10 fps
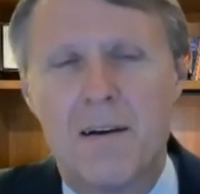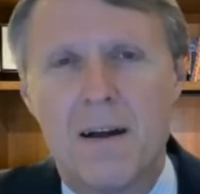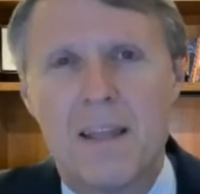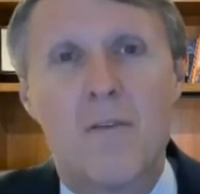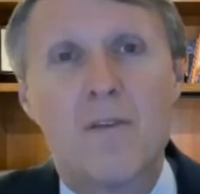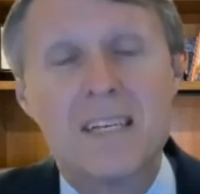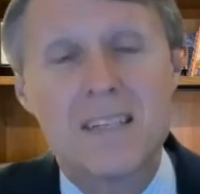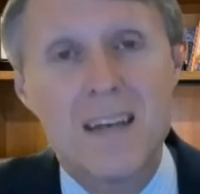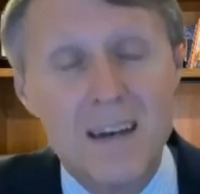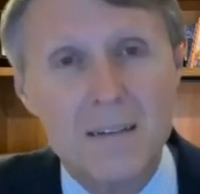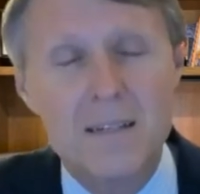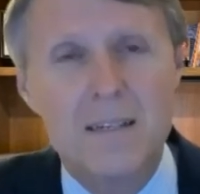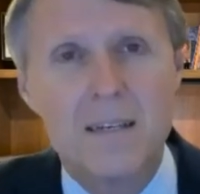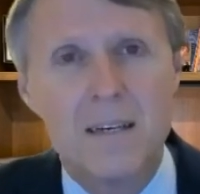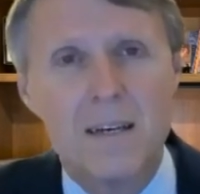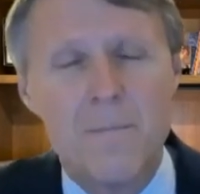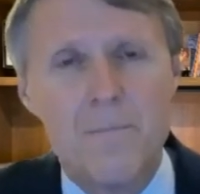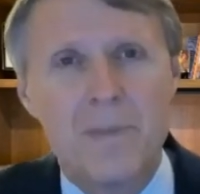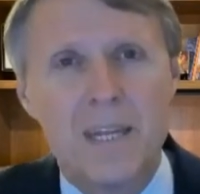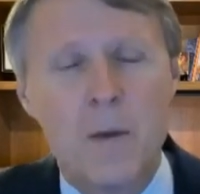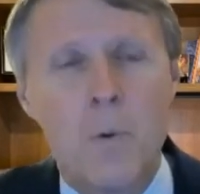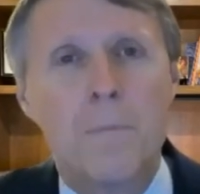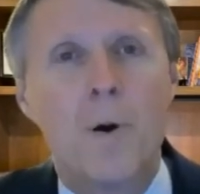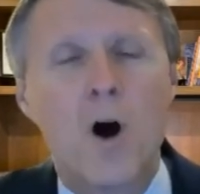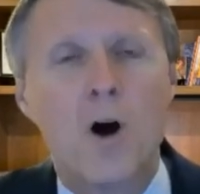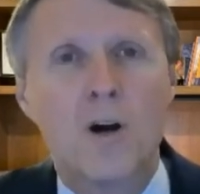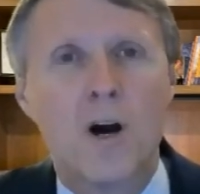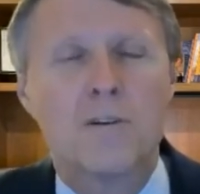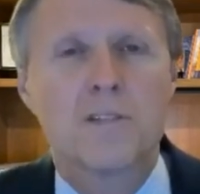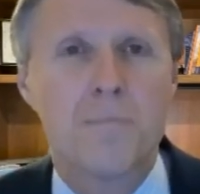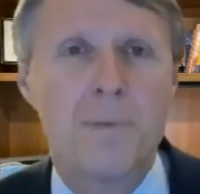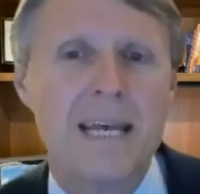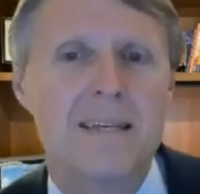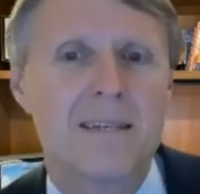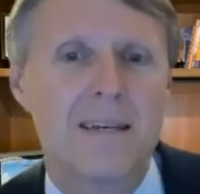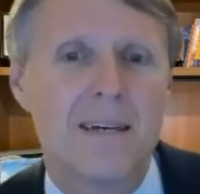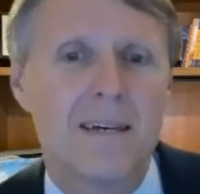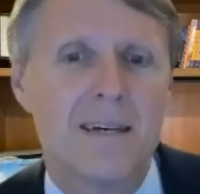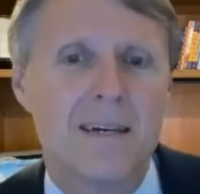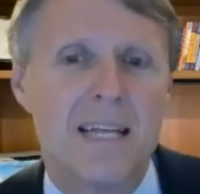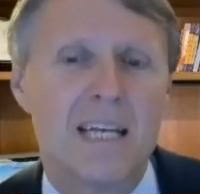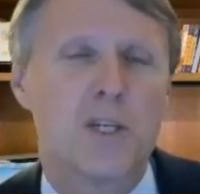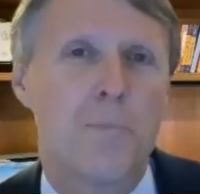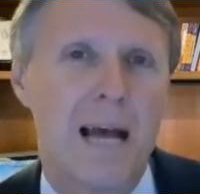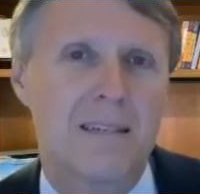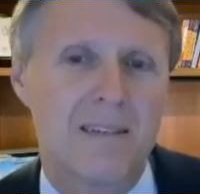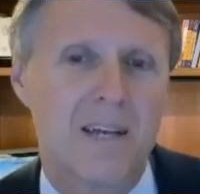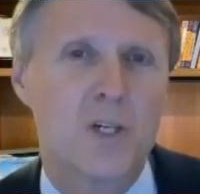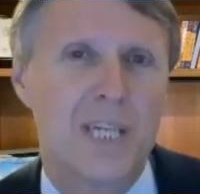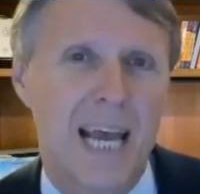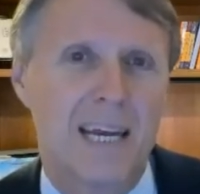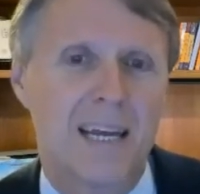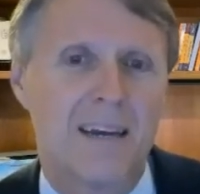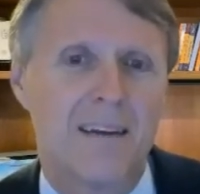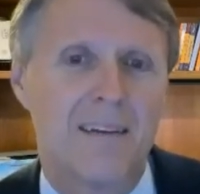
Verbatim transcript: That results in what Paul calls the peace that surpasses understanding.